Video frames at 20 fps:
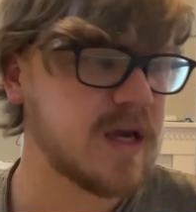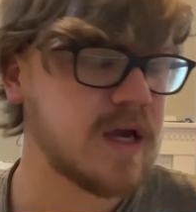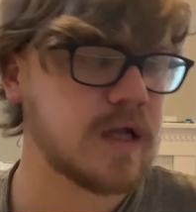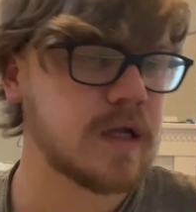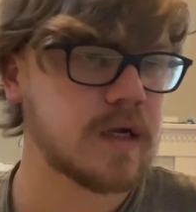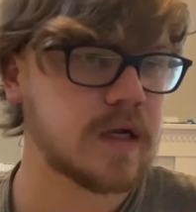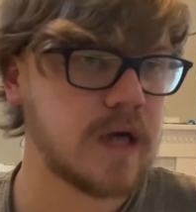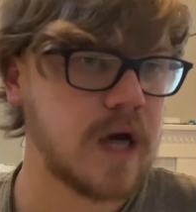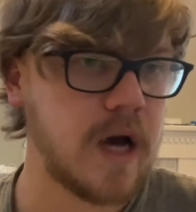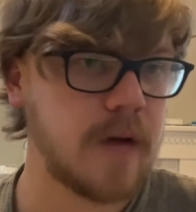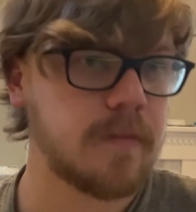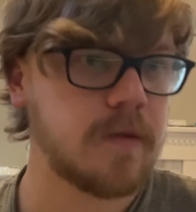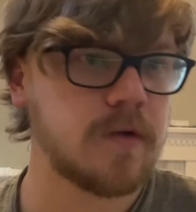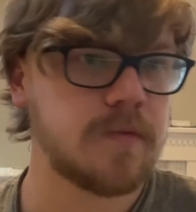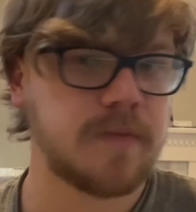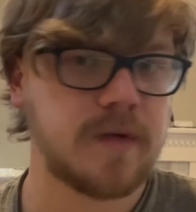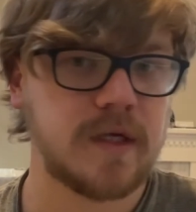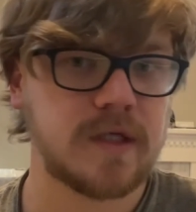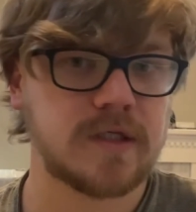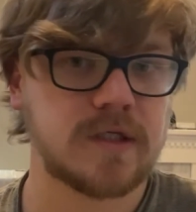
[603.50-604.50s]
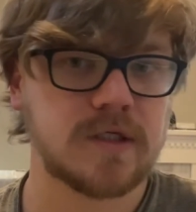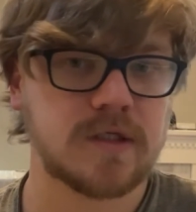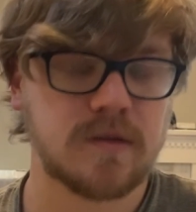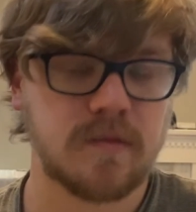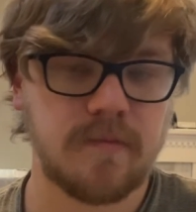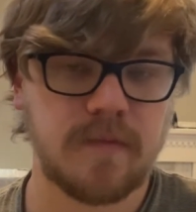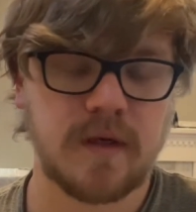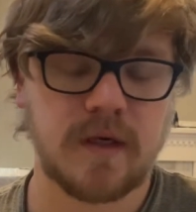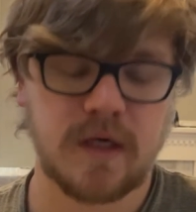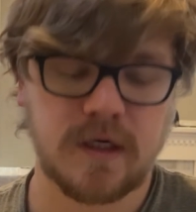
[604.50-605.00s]
kind of combo pieces,
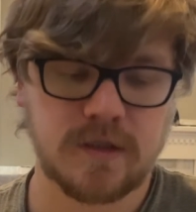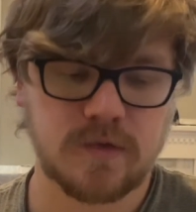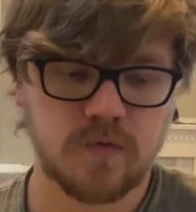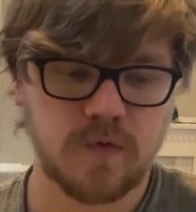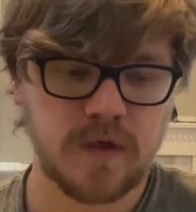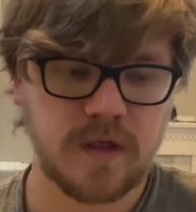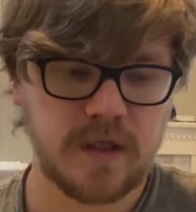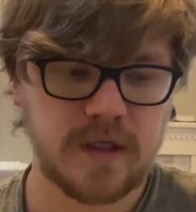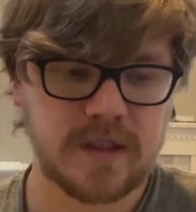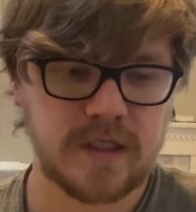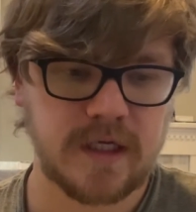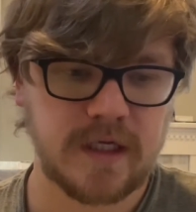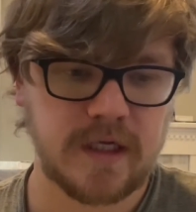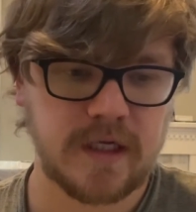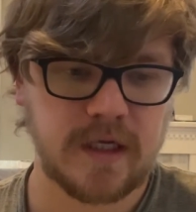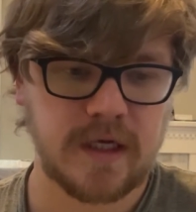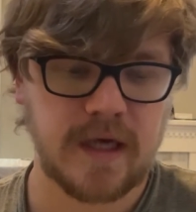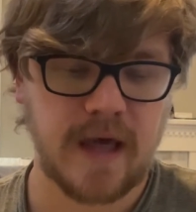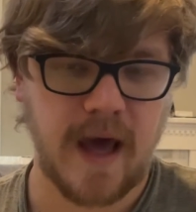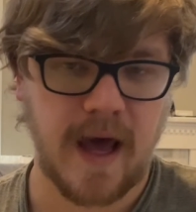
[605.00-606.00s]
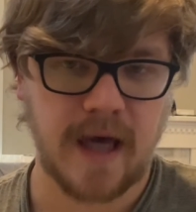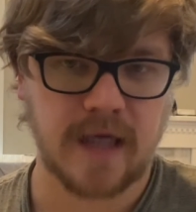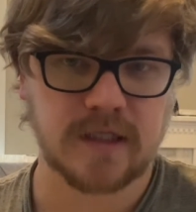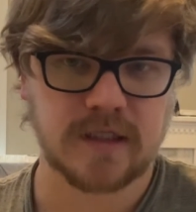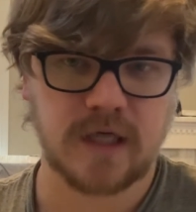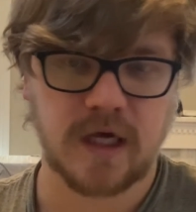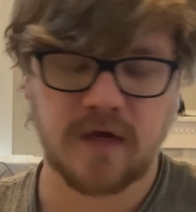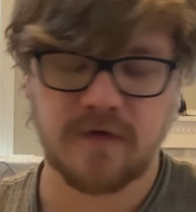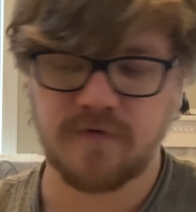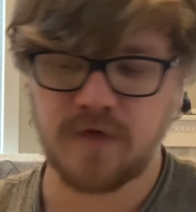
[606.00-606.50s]
because really DDD
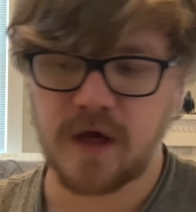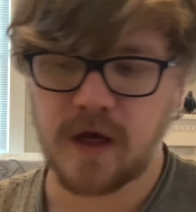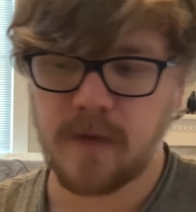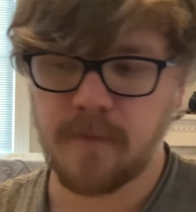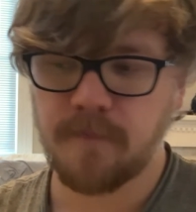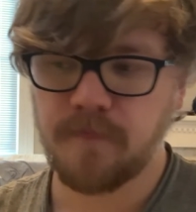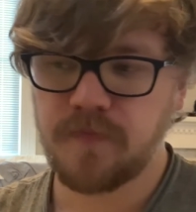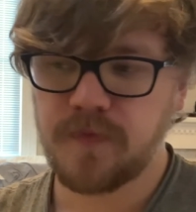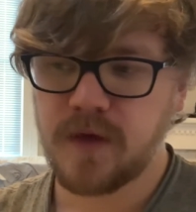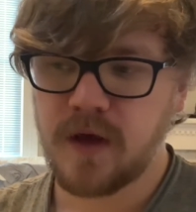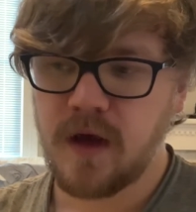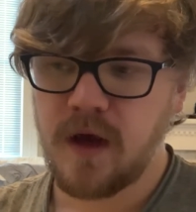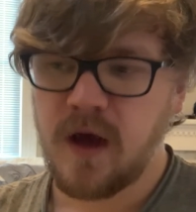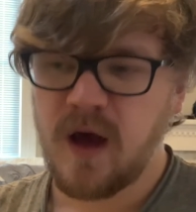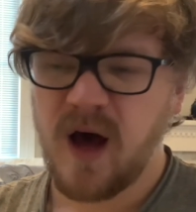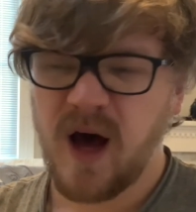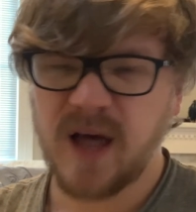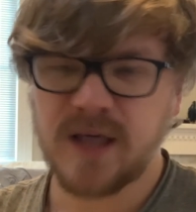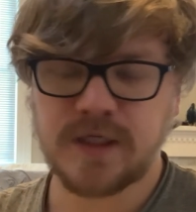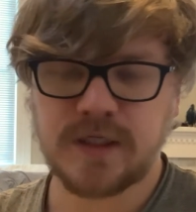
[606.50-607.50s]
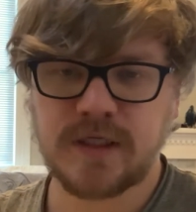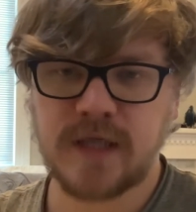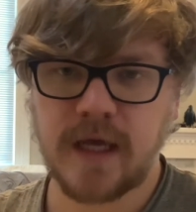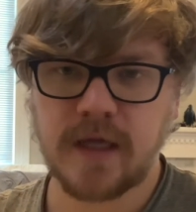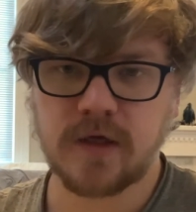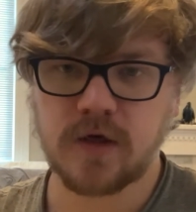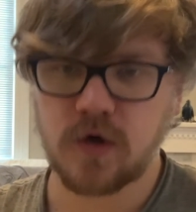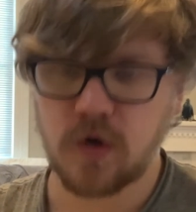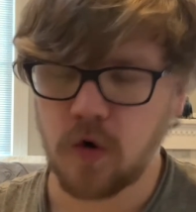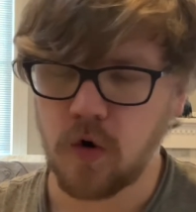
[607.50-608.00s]
has kind of like a
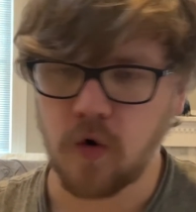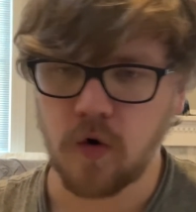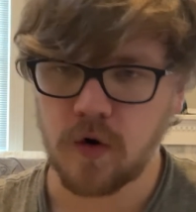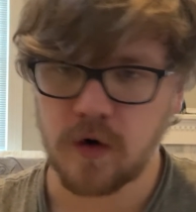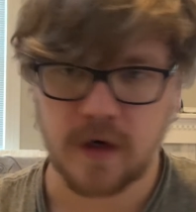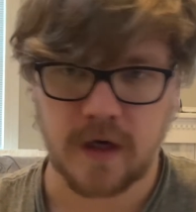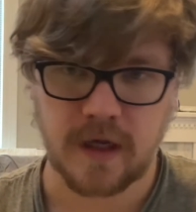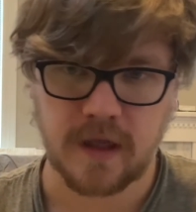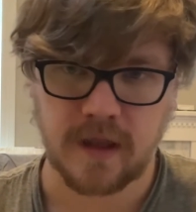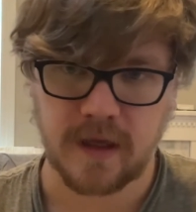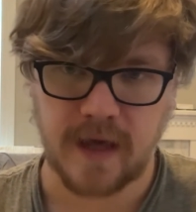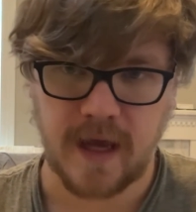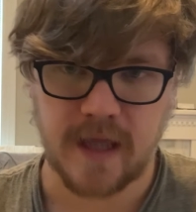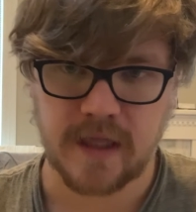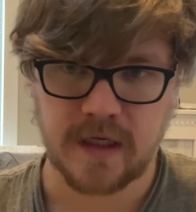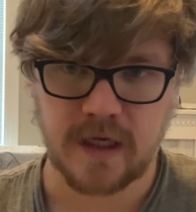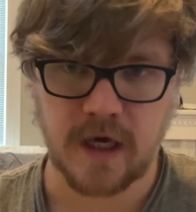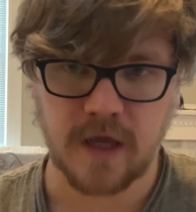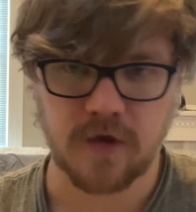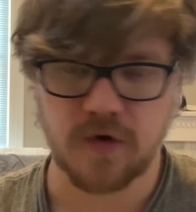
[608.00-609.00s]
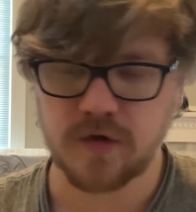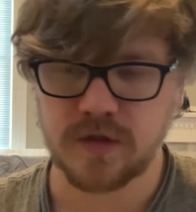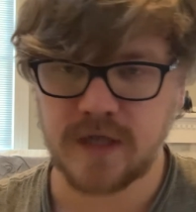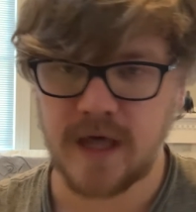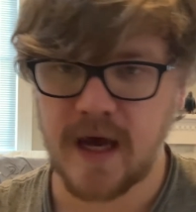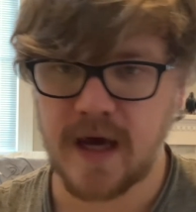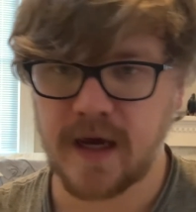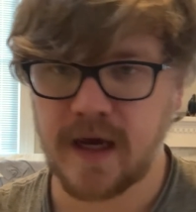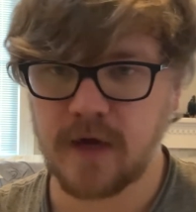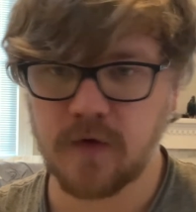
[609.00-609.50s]
set core, kind of like any other
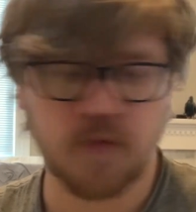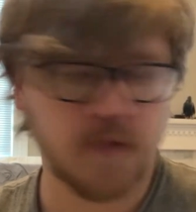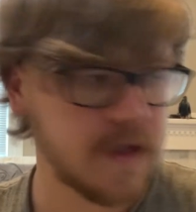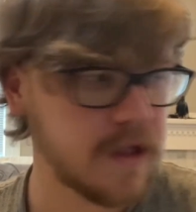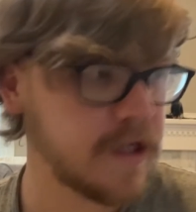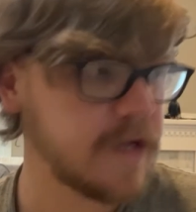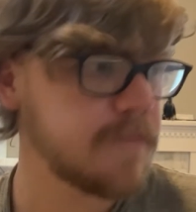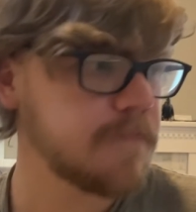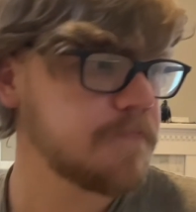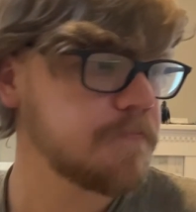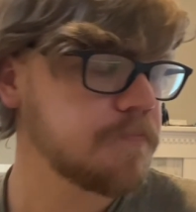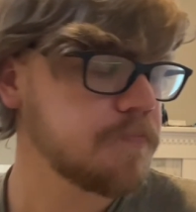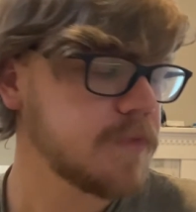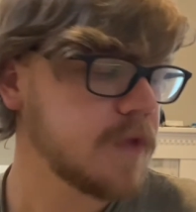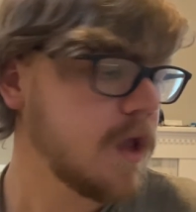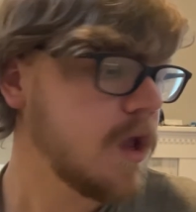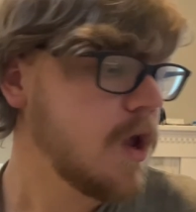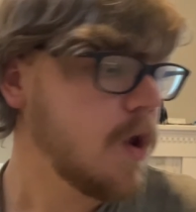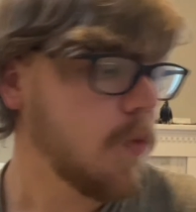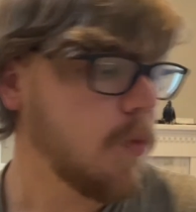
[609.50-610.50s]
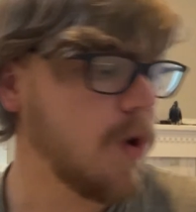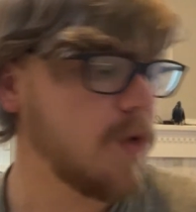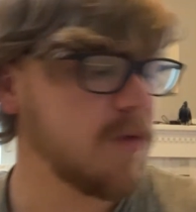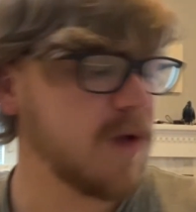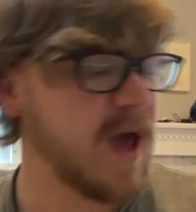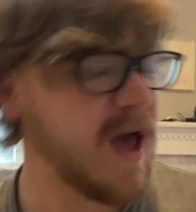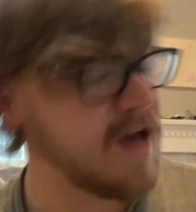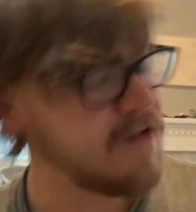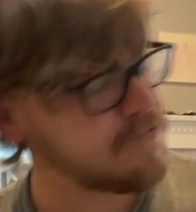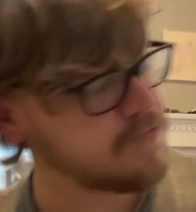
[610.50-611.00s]
deck. And really, while
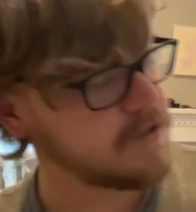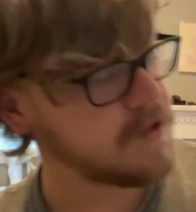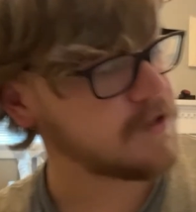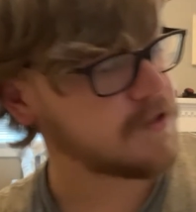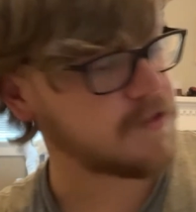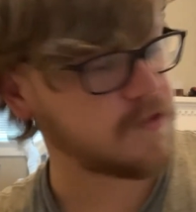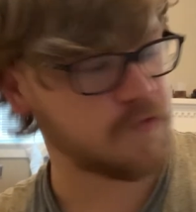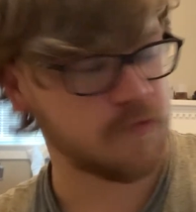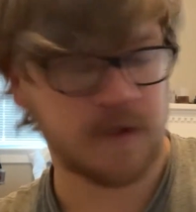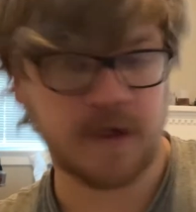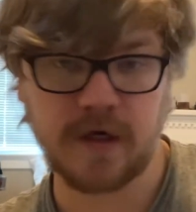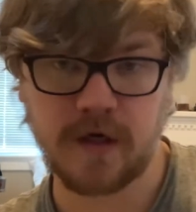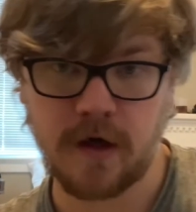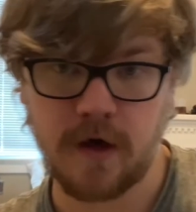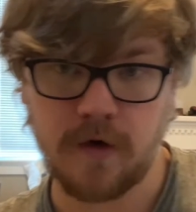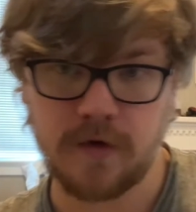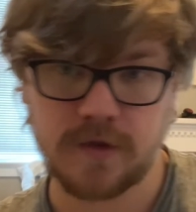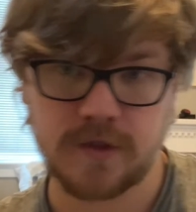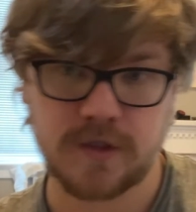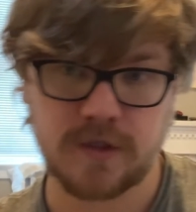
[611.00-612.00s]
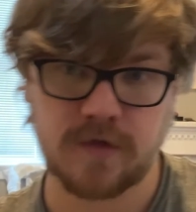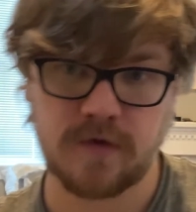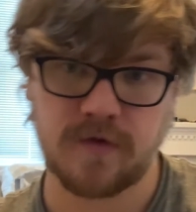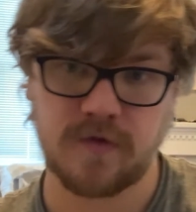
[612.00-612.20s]
we have the 3 Ghost,